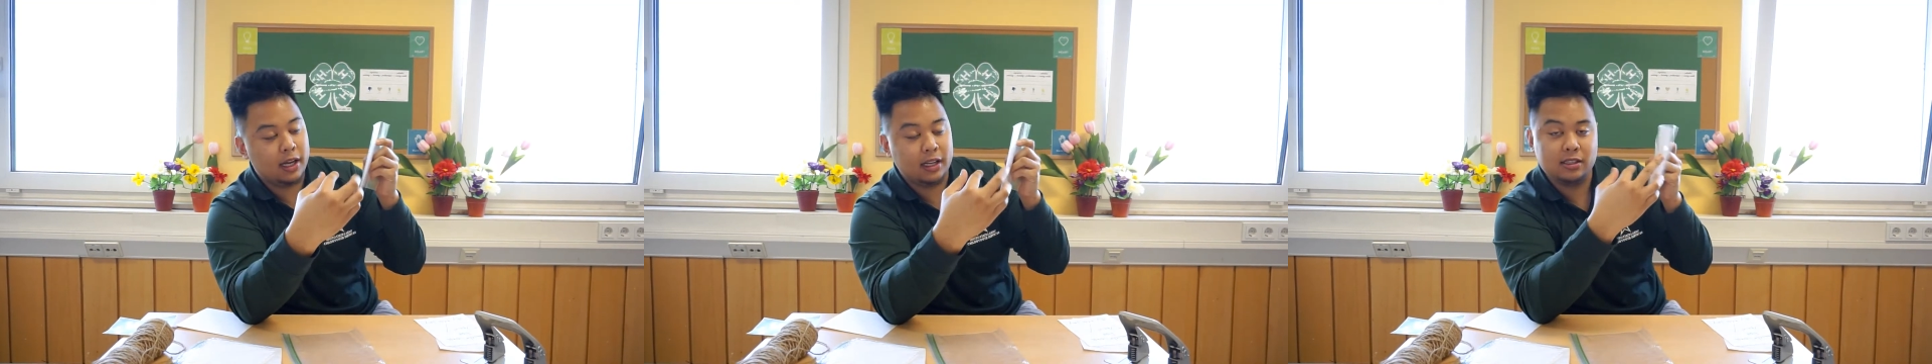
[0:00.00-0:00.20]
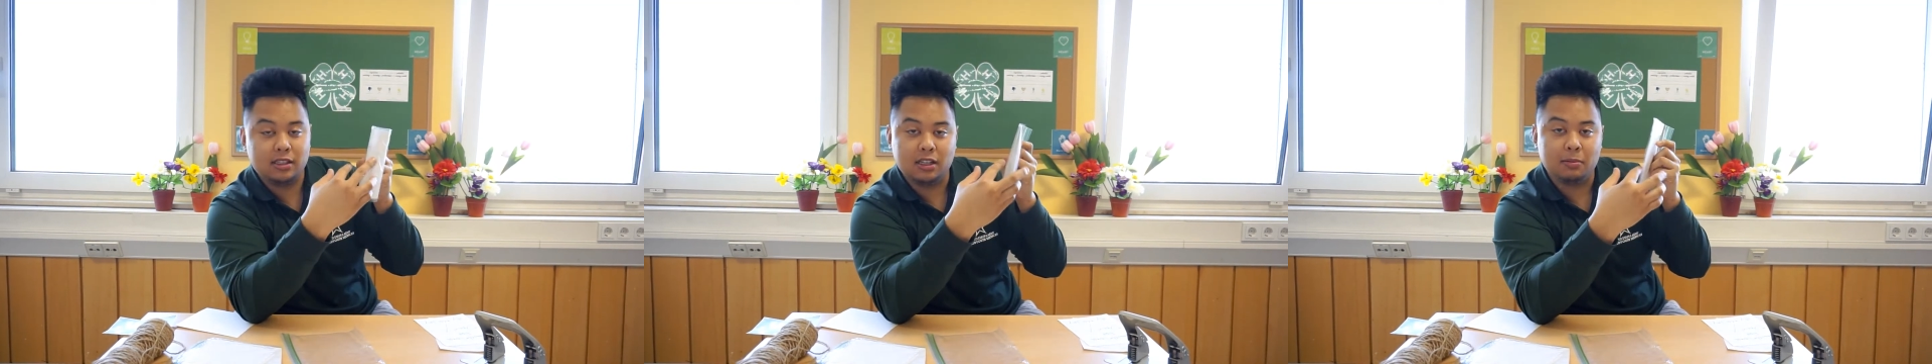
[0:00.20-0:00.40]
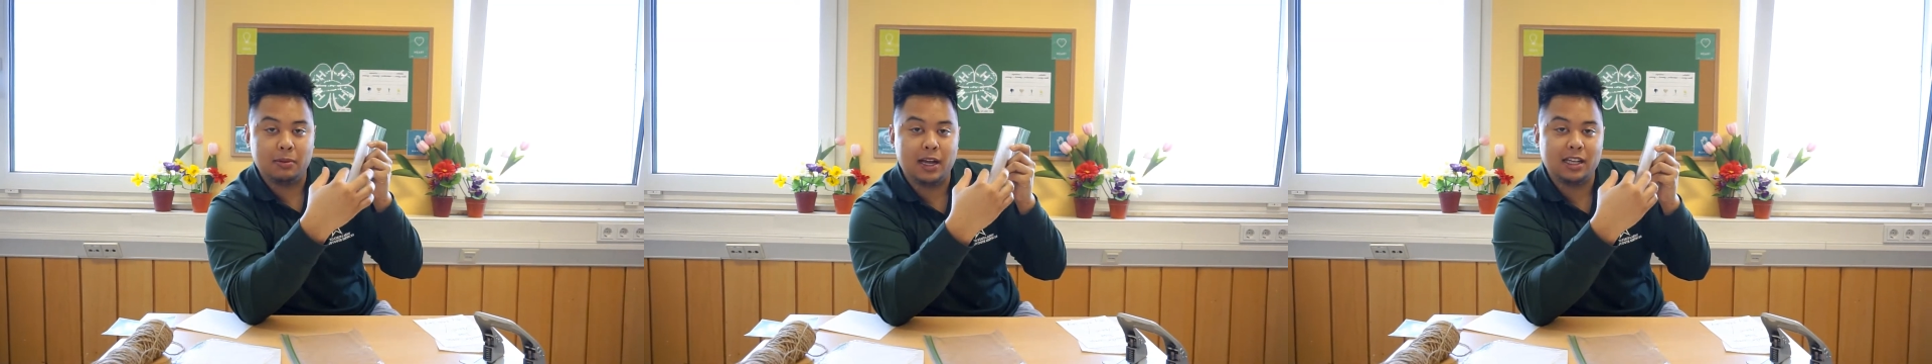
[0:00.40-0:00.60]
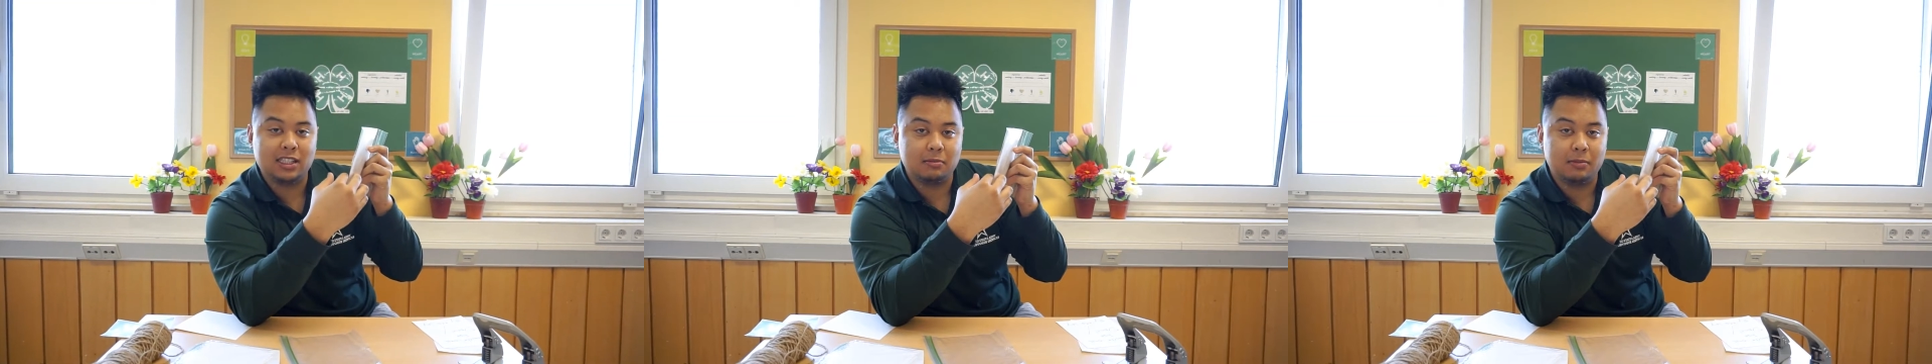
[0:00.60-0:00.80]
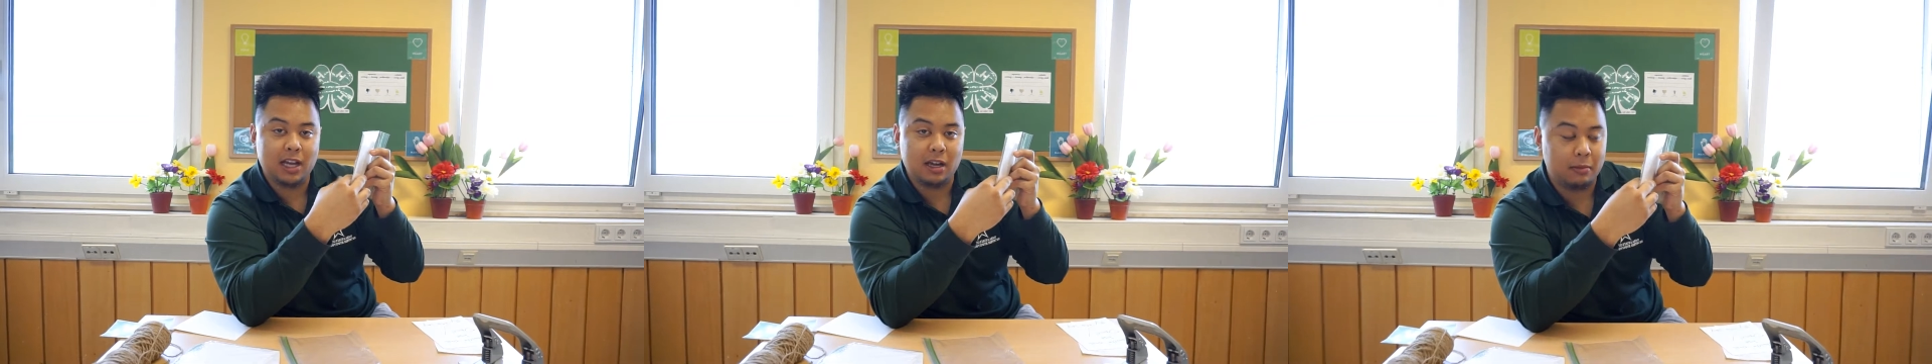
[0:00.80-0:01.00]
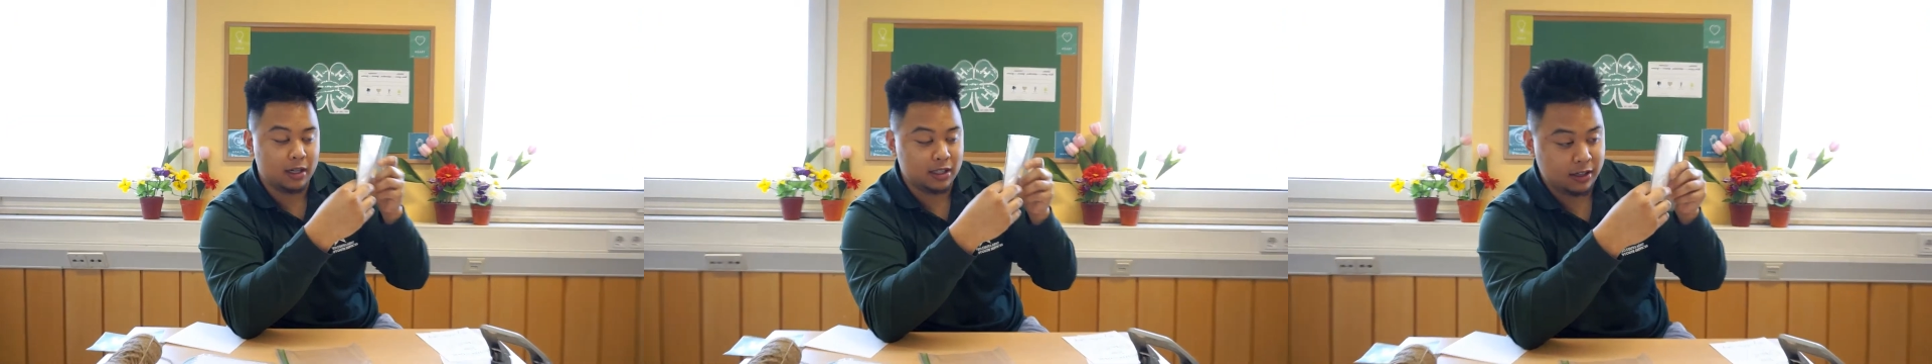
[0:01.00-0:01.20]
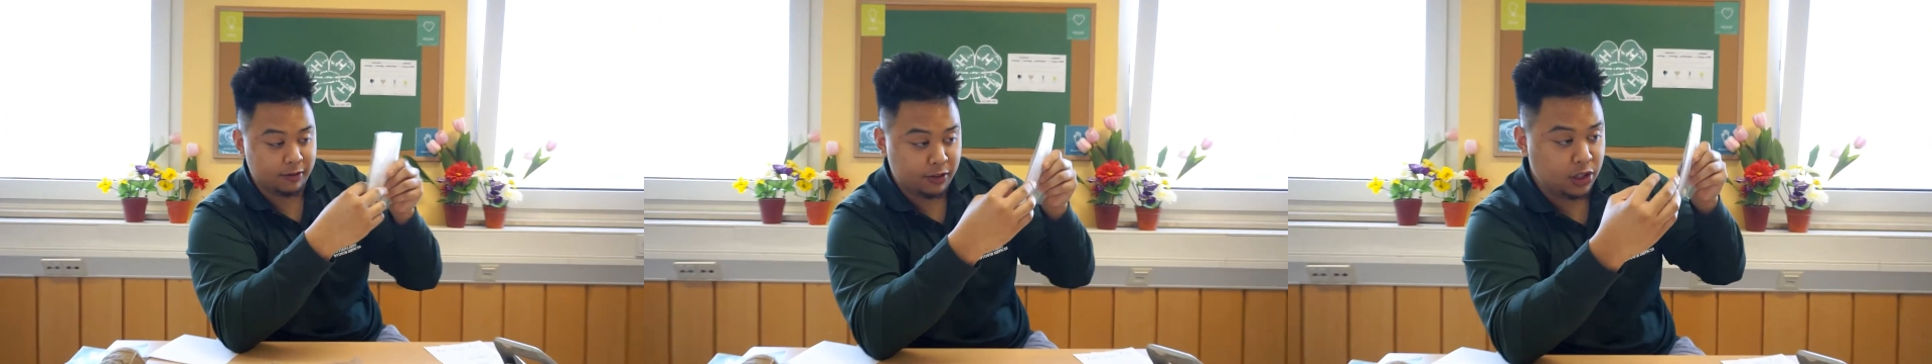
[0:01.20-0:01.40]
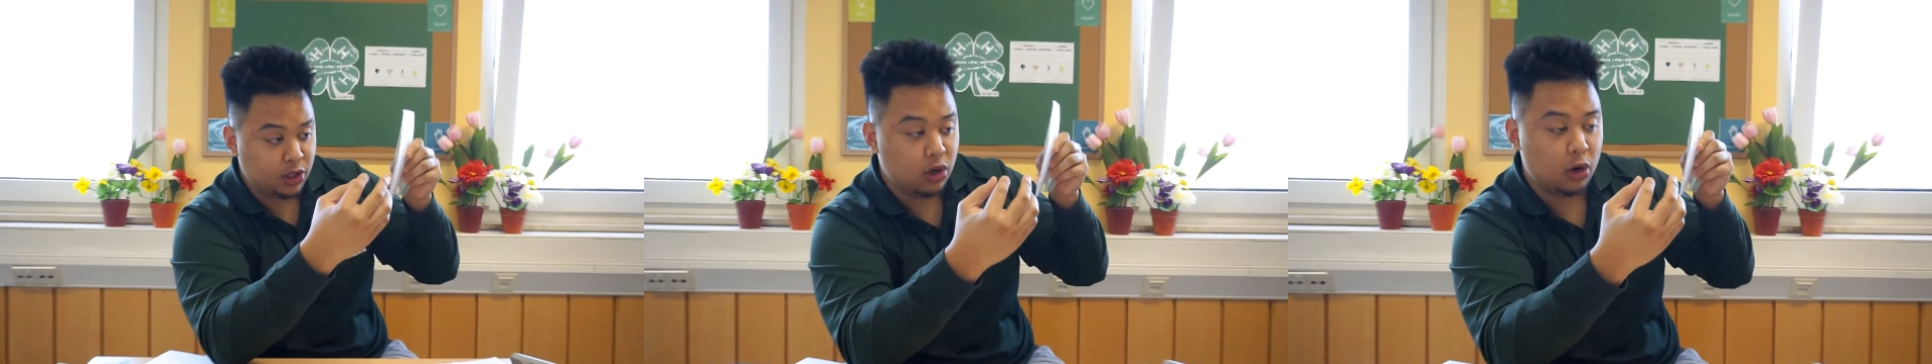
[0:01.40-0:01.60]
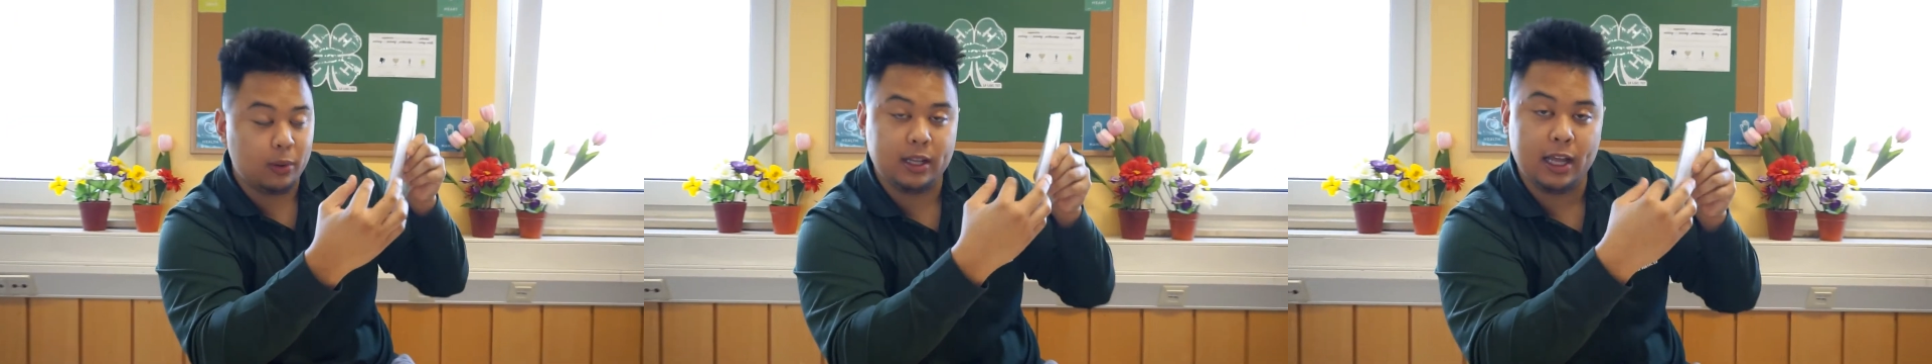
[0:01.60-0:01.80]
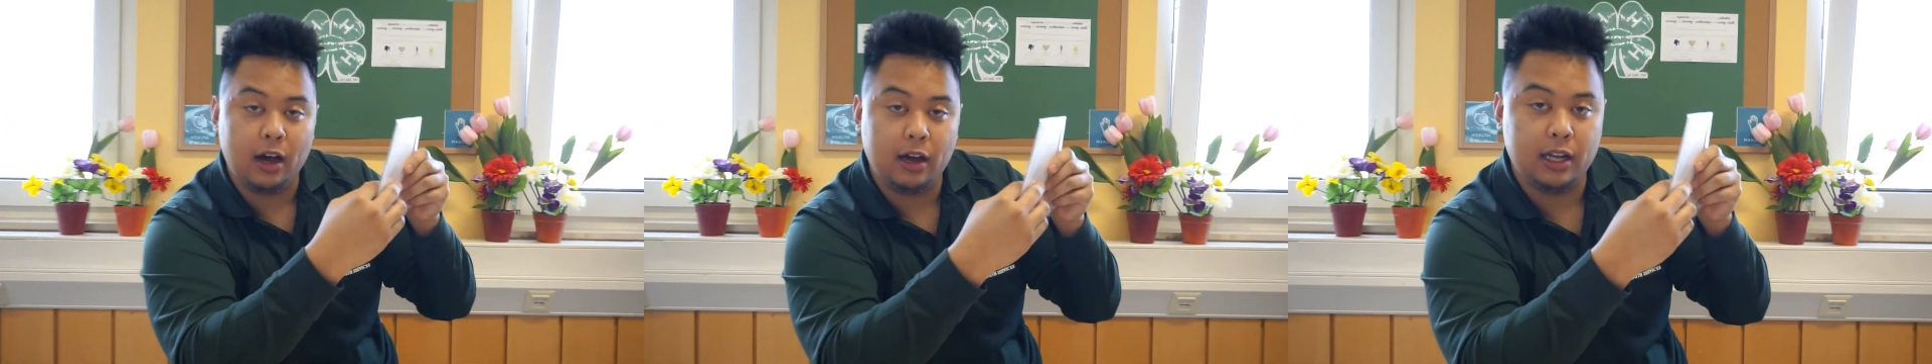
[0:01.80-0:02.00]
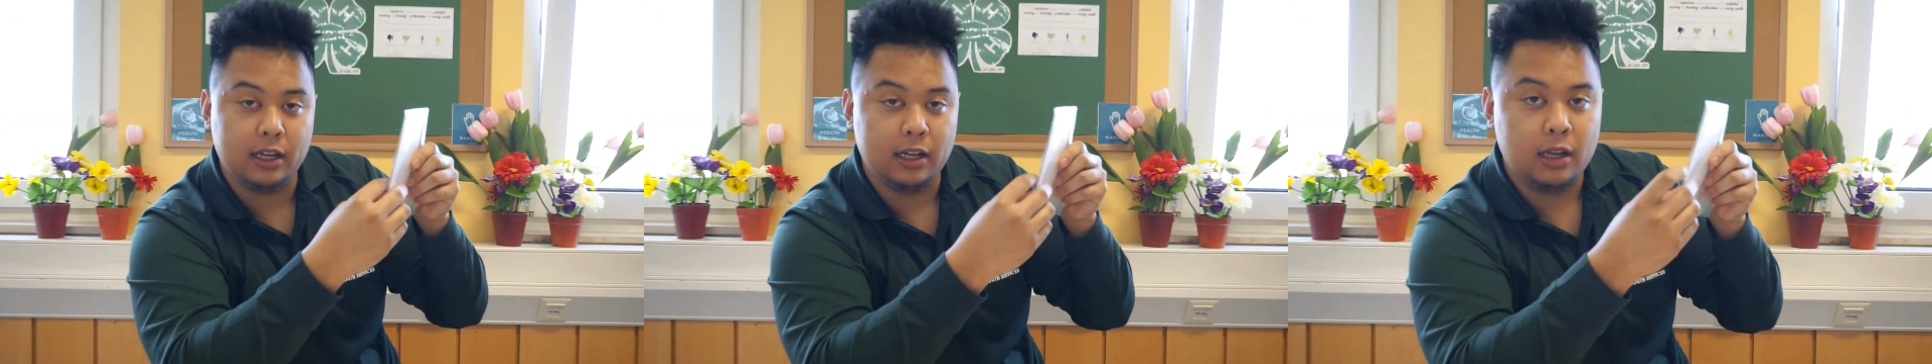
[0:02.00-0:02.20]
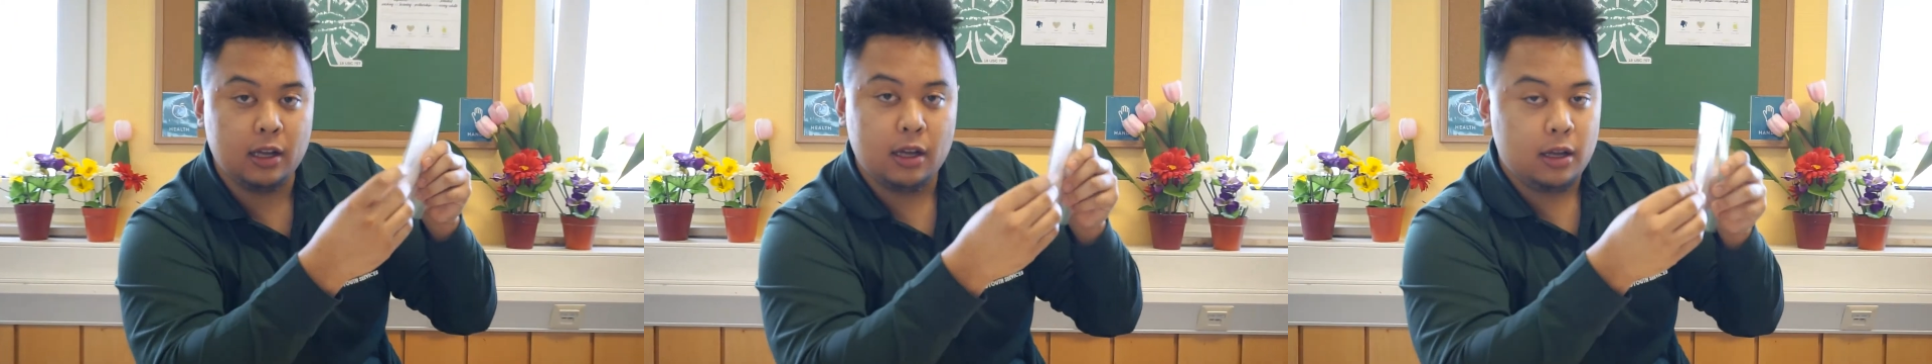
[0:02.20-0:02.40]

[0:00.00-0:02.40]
into the plastic bag, because if you do it without it,